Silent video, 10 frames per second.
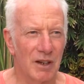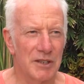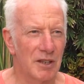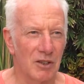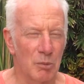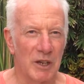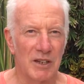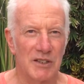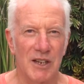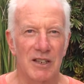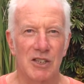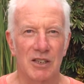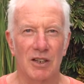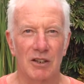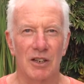I think the meditation
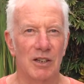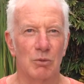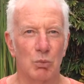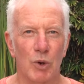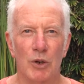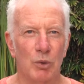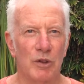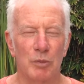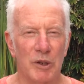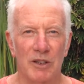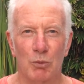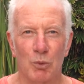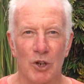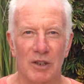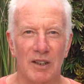area where we've been
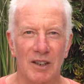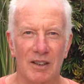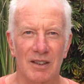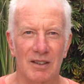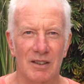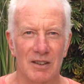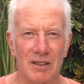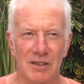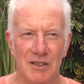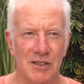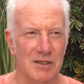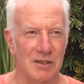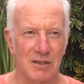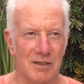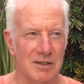working, it's
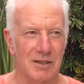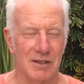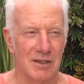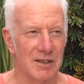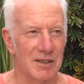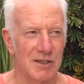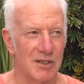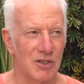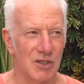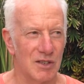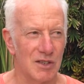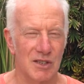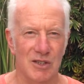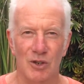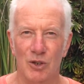
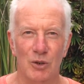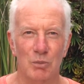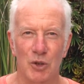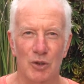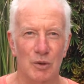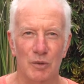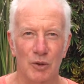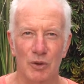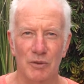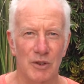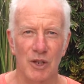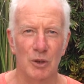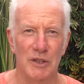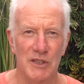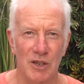just so beautiful. Though
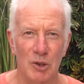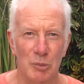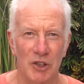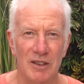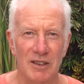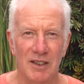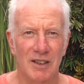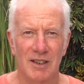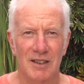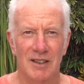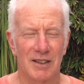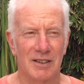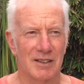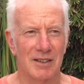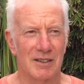it's open,
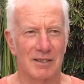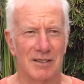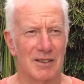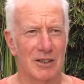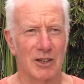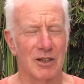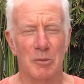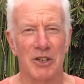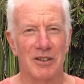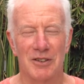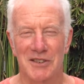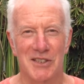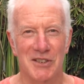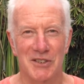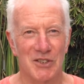the climate here is
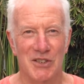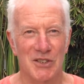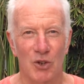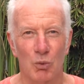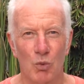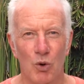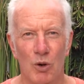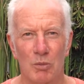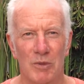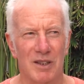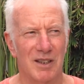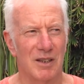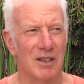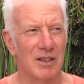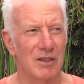just so warm
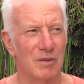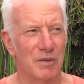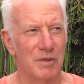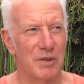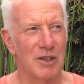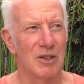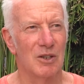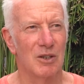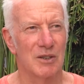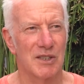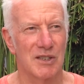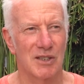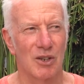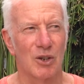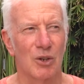and it feels
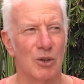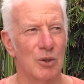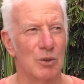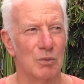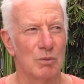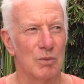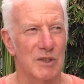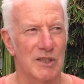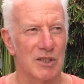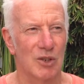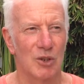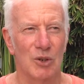so